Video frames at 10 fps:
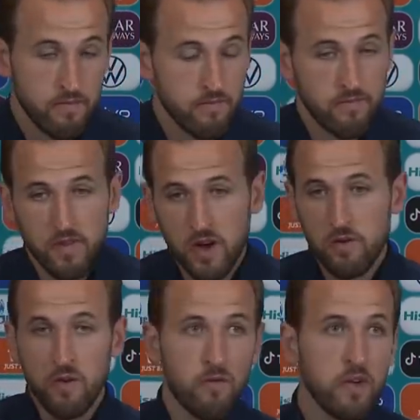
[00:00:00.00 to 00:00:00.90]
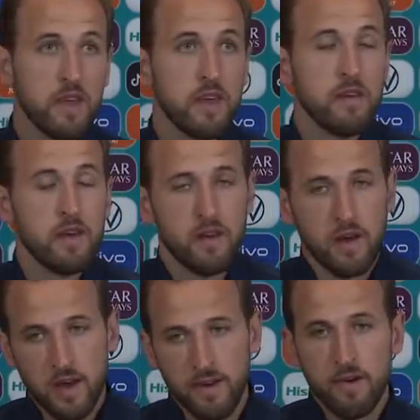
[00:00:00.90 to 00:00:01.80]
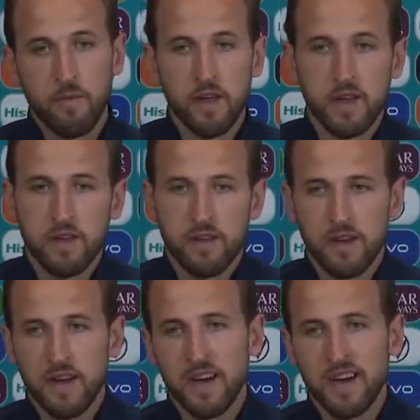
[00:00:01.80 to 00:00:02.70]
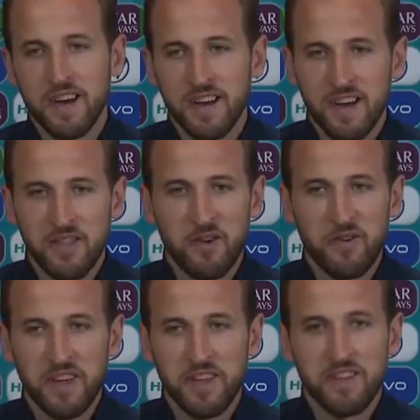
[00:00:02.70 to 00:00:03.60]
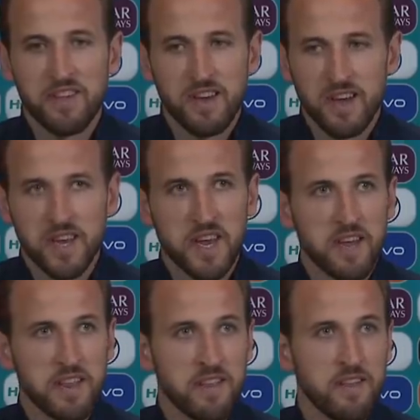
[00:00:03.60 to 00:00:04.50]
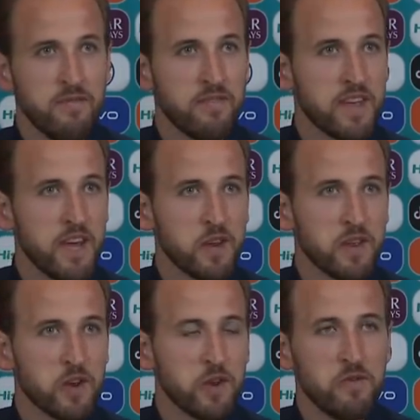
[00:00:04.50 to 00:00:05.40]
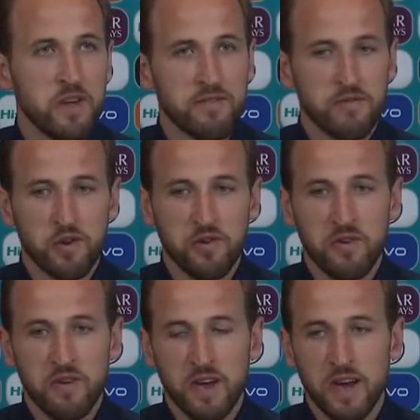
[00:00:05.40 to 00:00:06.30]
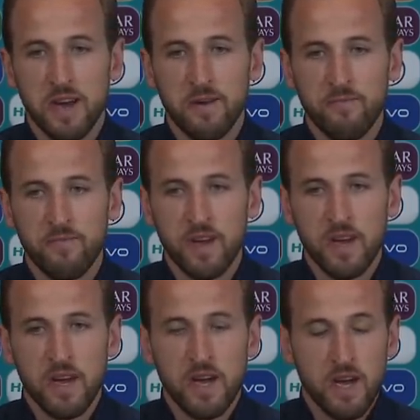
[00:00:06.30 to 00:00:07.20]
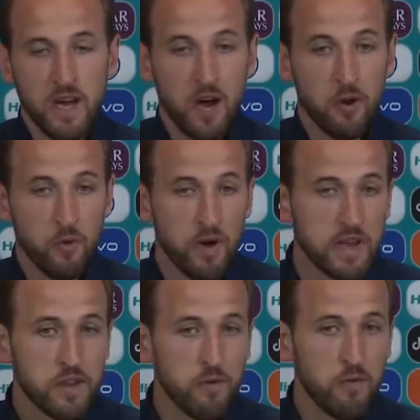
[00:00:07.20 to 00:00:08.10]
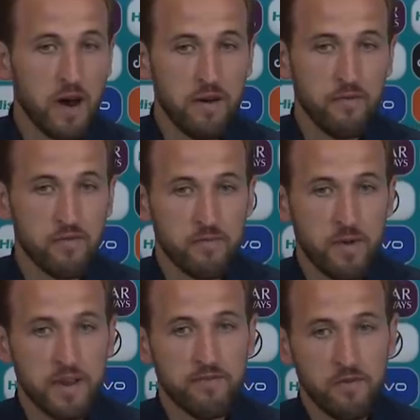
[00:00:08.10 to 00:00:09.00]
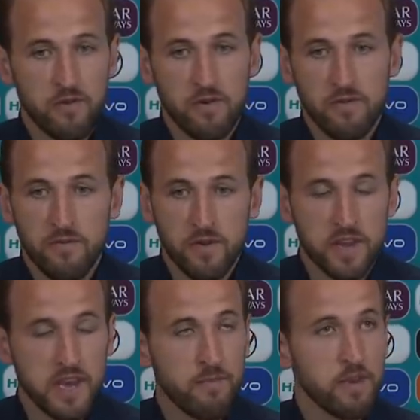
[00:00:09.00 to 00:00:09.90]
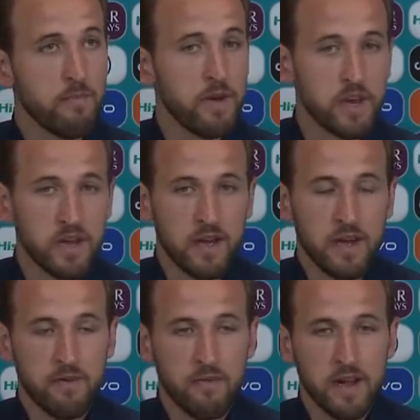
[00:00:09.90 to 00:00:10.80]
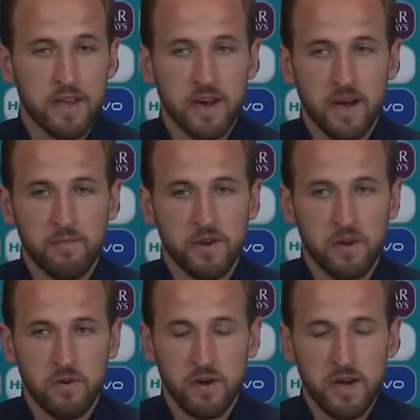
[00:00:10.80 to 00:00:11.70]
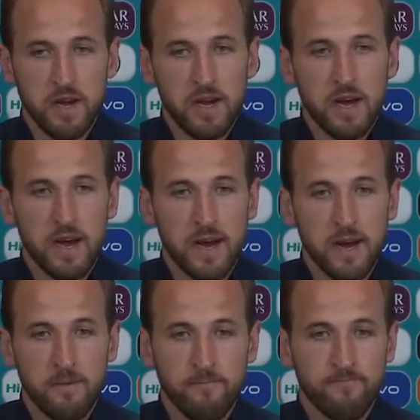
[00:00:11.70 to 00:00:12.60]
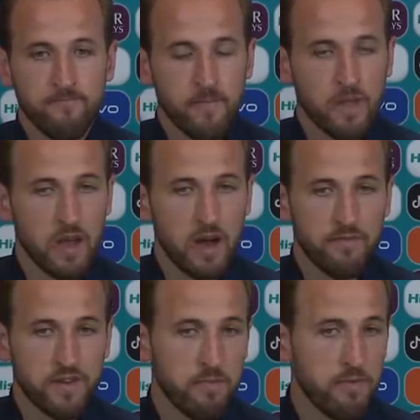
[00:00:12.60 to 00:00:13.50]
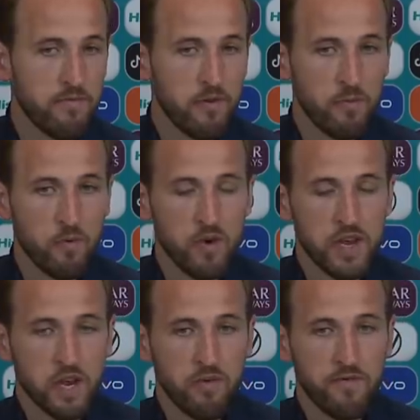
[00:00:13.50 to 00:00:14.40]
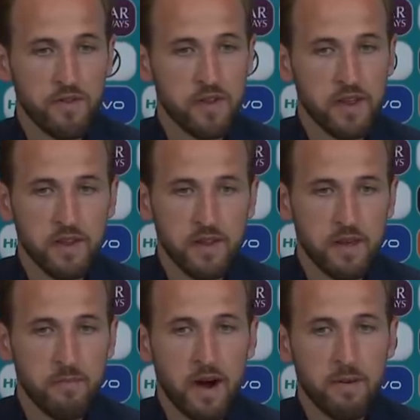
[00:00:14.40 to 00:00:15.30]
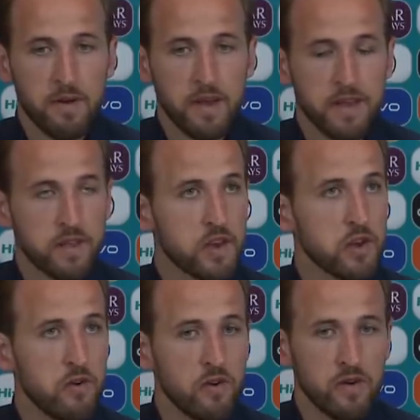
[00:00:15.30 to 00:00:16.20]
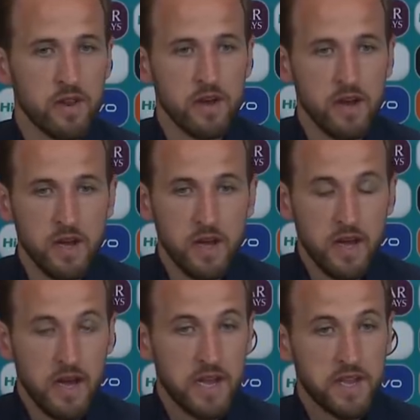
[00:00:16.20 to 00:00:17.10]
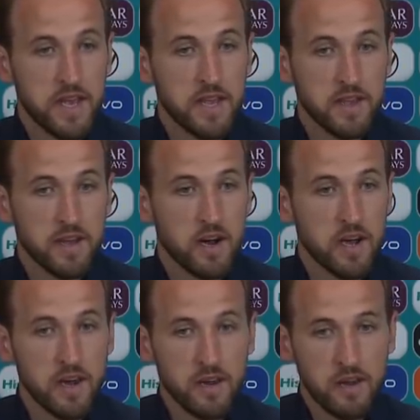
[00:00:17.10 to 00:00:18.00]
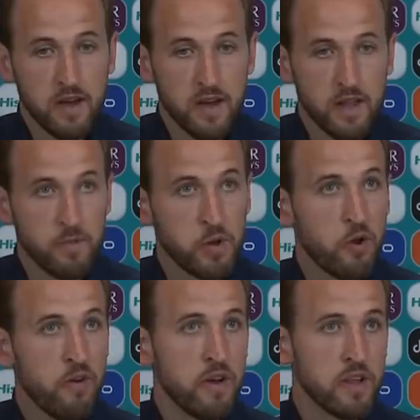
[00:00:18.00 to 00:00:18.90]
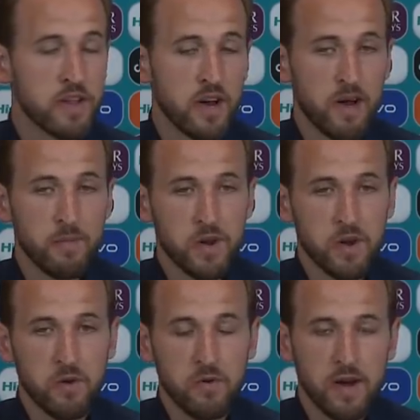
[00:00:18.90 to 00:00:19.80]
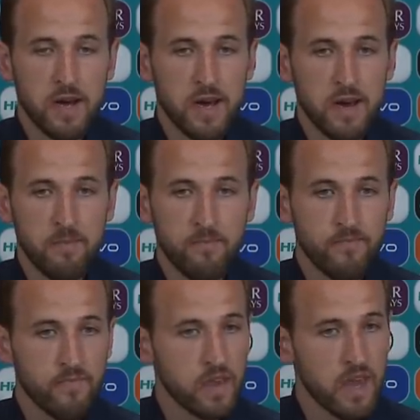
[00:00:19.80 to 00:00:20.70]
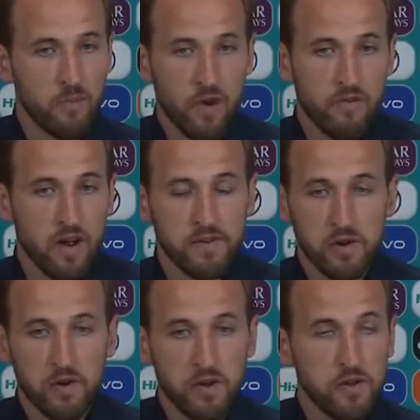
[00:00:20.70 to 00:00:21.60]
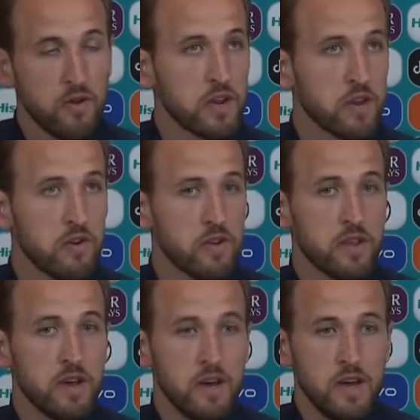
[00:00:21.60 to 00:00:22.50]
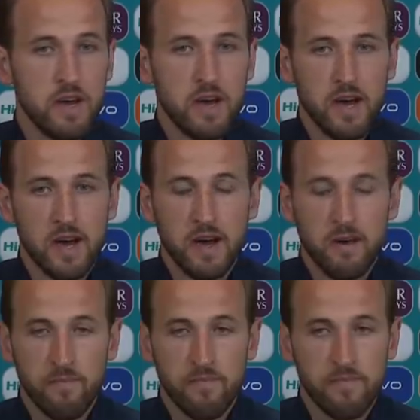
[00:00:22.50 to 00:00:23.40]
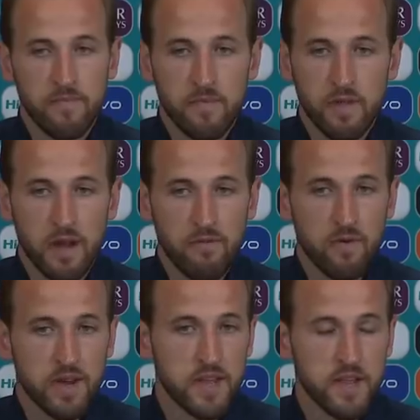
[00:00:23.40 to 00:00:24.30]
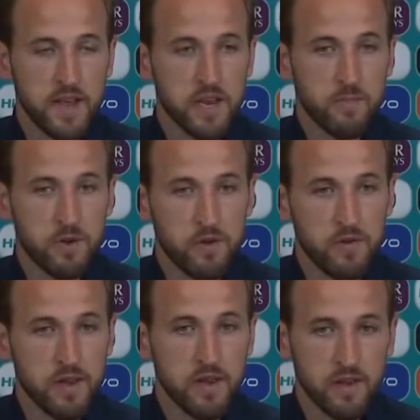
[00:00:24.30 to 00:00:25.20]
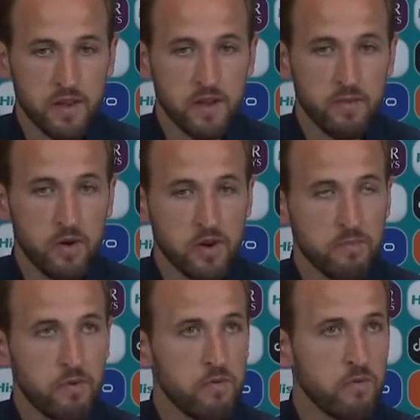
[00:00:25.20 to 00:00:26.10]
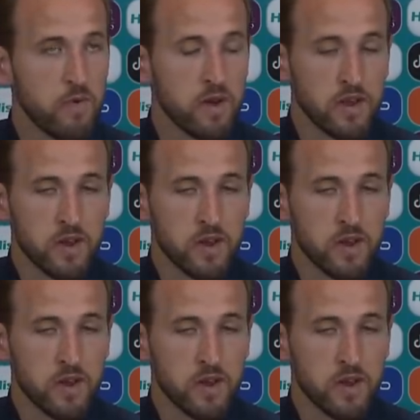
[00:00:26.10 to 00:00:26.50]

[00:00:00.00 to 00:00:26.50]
No, not really, if I'm honest. I don't need a second invitation to shoot, that's for sure. I'd always do what I feel is best for the team on the pitch at the right time. So I've said before, I'm always confident in my ability to score and to hit the target the majority of the time. So, whether I've scored or not scored, I've always said the next opportunity is the most important one.